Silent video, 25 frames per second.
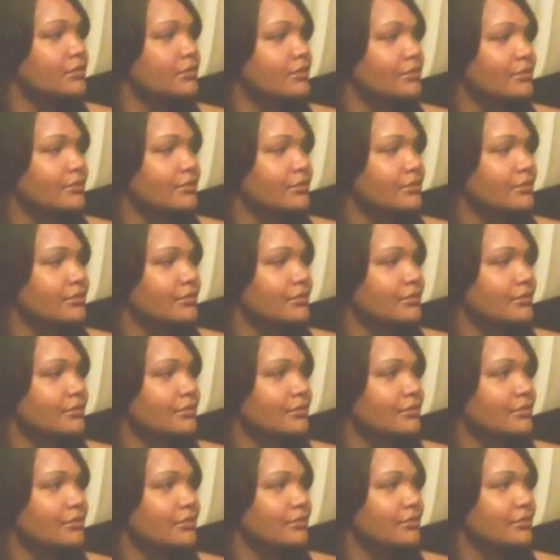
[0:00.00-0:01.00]

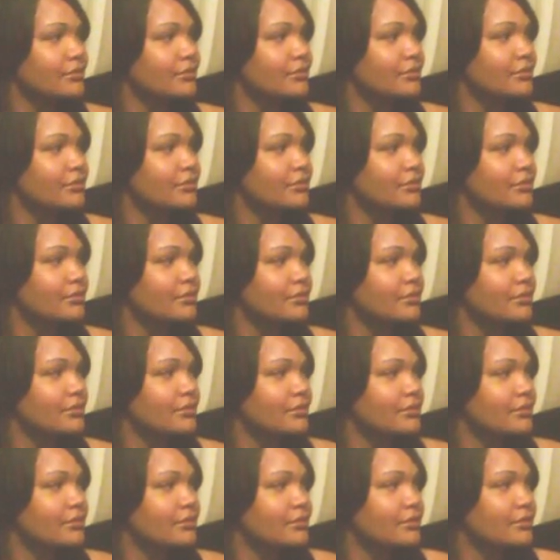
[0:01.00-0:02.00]

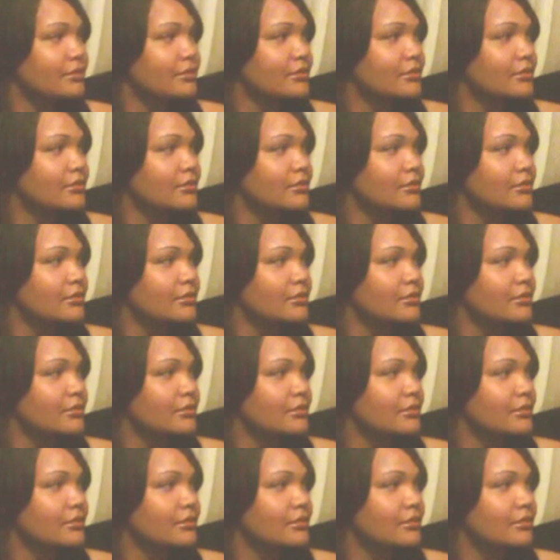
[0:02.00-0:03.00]

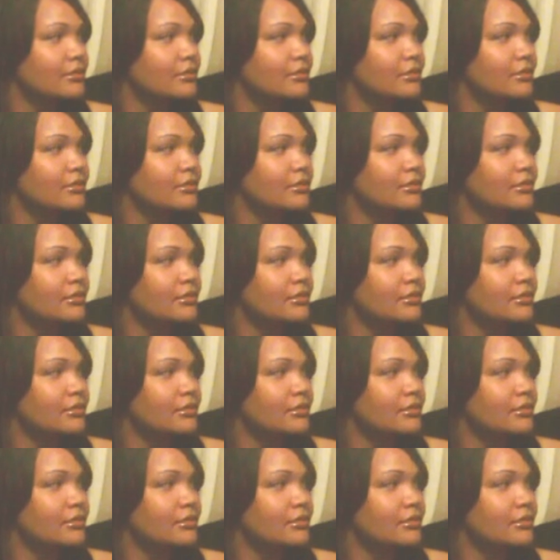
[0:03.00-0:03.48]
(silent)